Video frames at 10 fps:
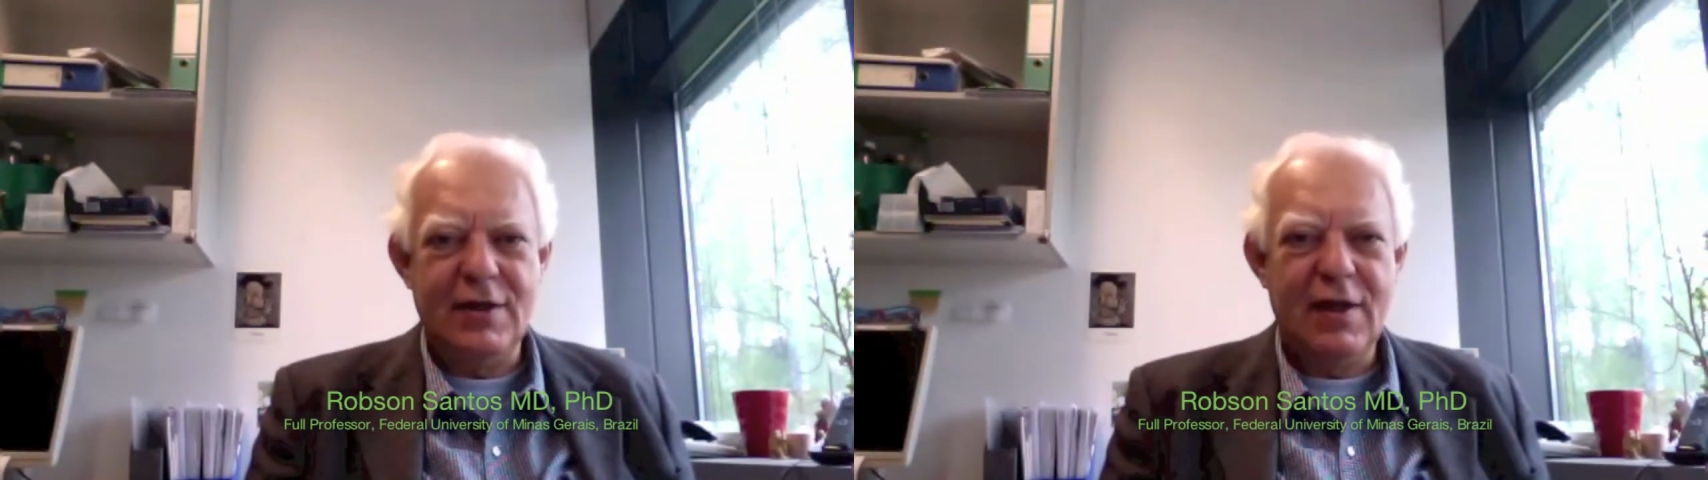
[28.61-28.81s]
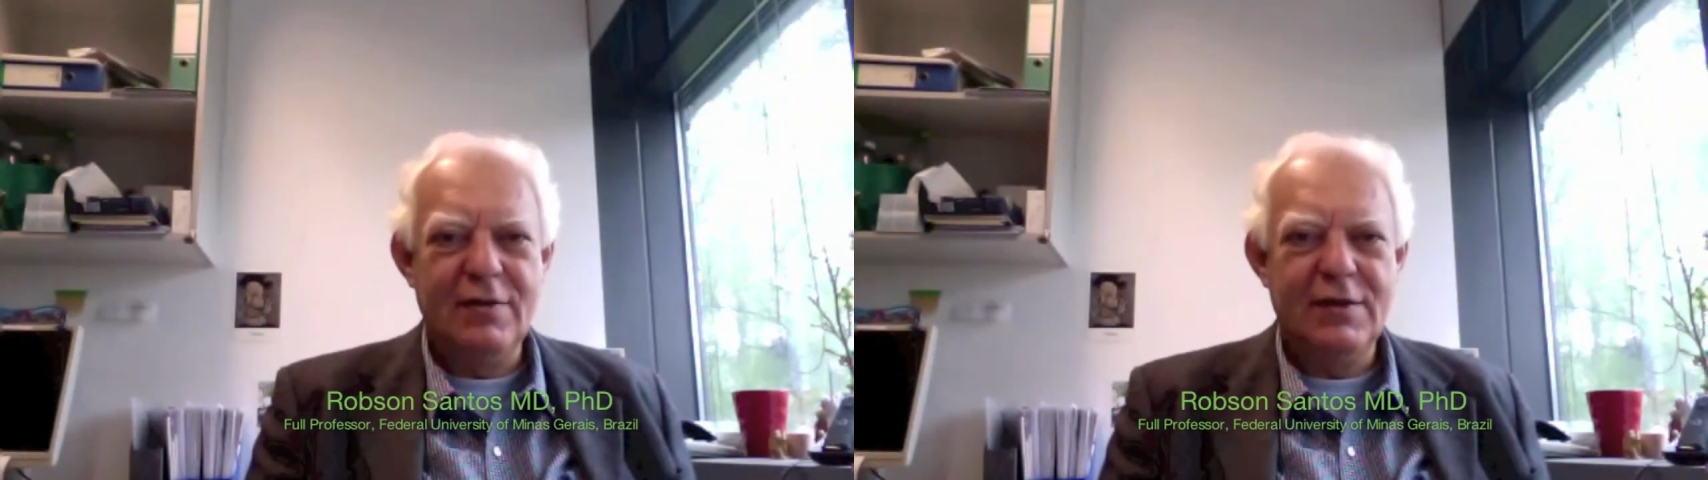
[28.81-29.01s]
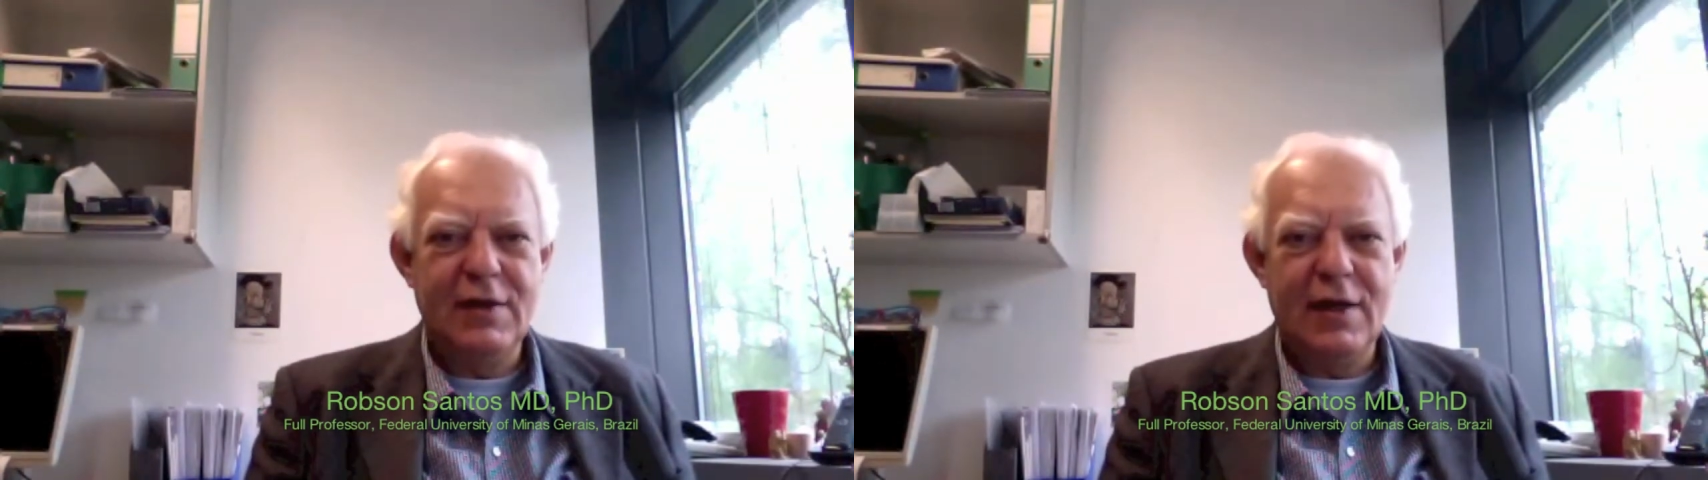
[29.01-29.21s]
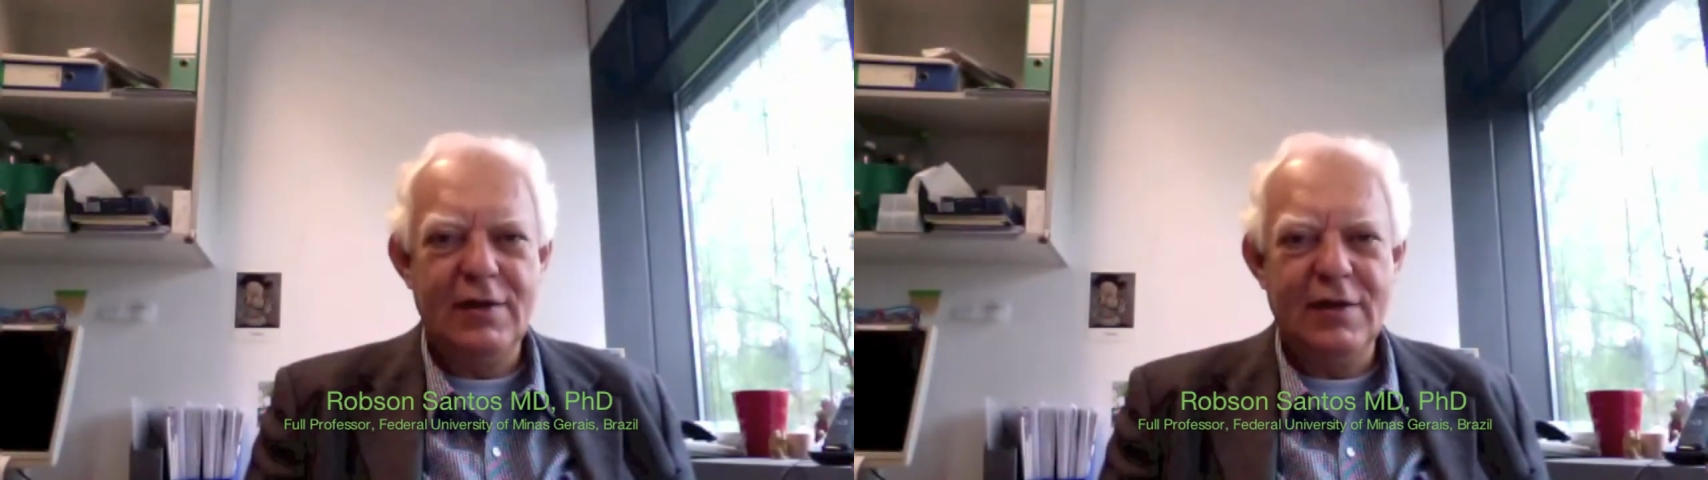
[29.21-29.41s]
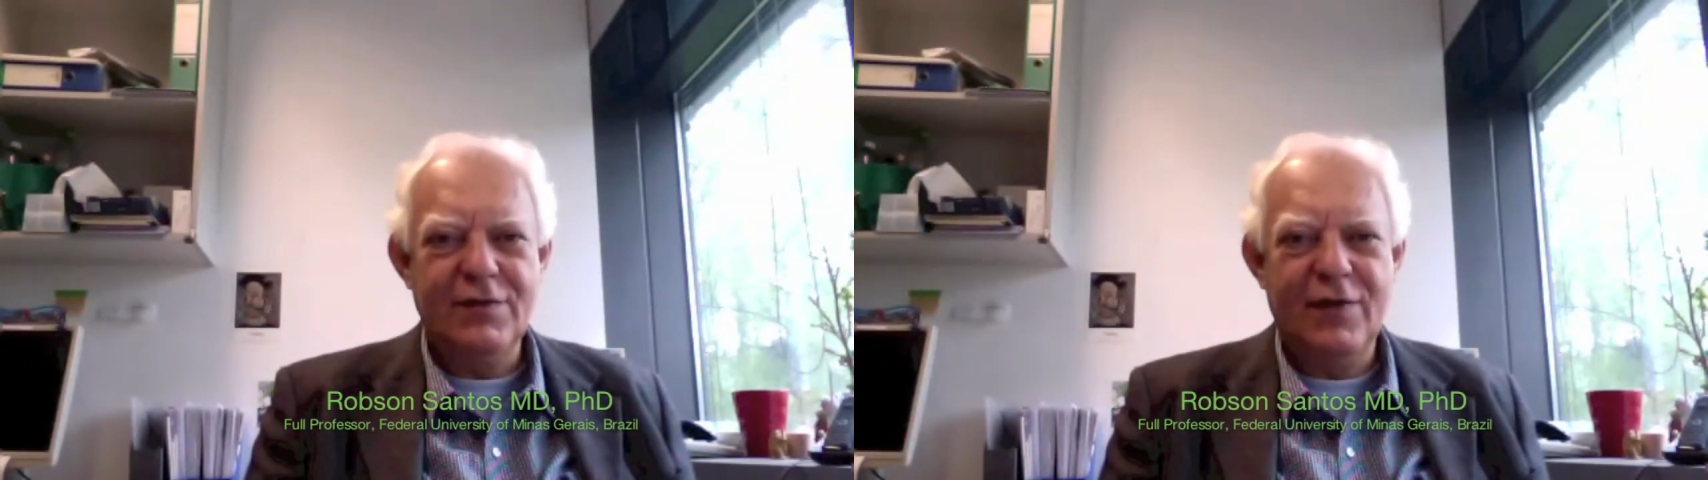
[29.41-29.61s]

and scientists